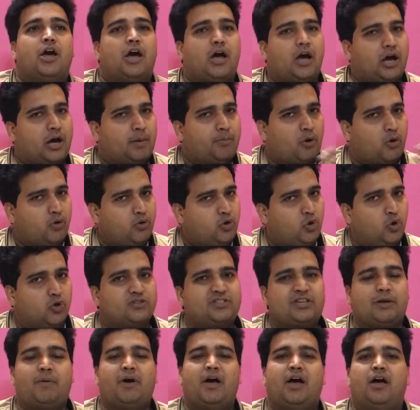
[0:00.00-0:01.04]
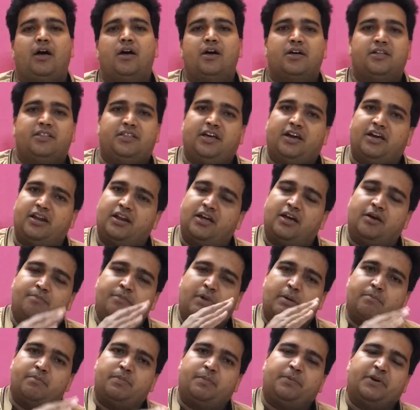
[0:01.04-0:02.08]
Uh, about Lok Sabha, they are
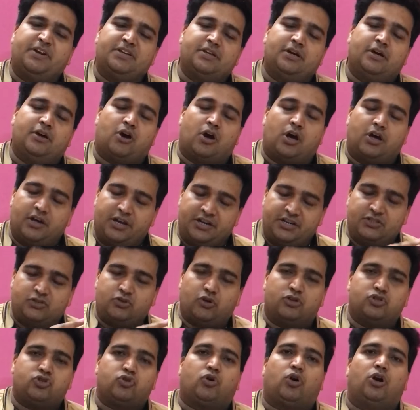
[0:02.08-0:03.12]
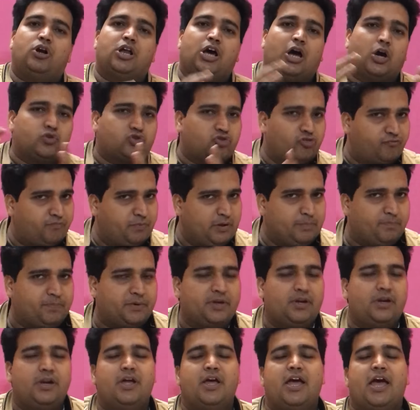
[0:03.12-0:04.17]
uh, uh, it is also called House of
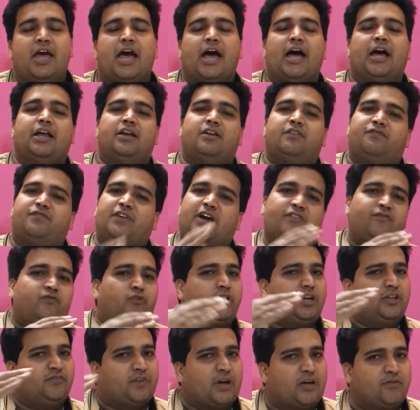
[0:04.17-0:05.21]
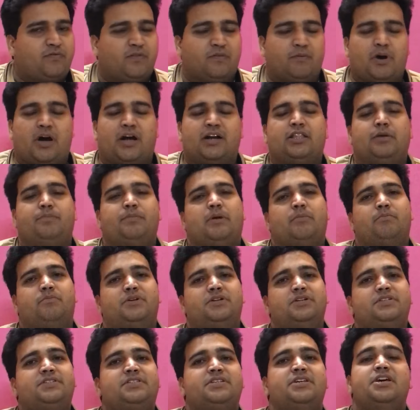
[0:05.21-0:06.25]
People and 545 are the
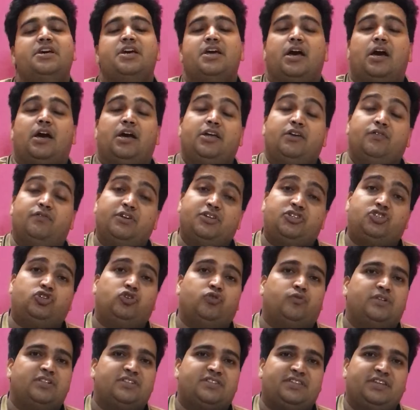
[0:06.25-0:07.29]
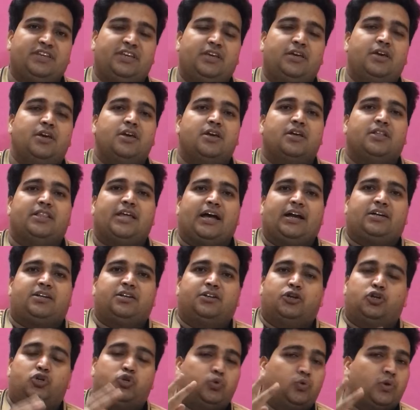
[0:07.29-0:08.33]
members in which you will see that
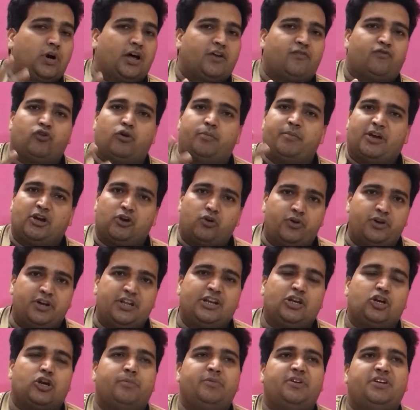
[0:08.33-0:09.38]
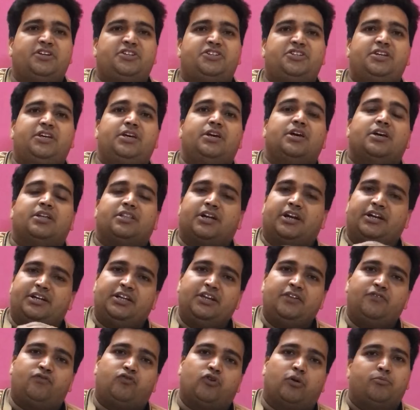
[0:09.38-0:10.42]
uh, 2 are from Anglo-Indian community,
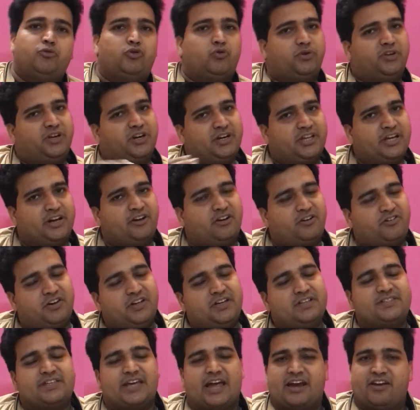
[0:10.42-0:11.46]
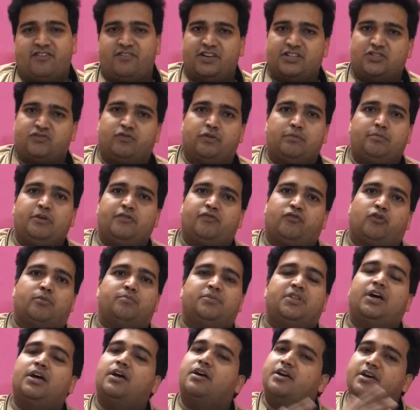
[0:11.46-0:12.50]
13 from Union territories and rest will be from
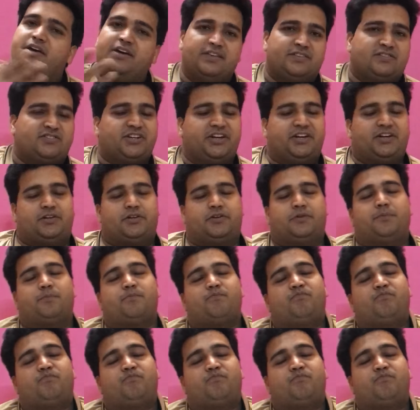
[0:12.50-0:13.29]
the state.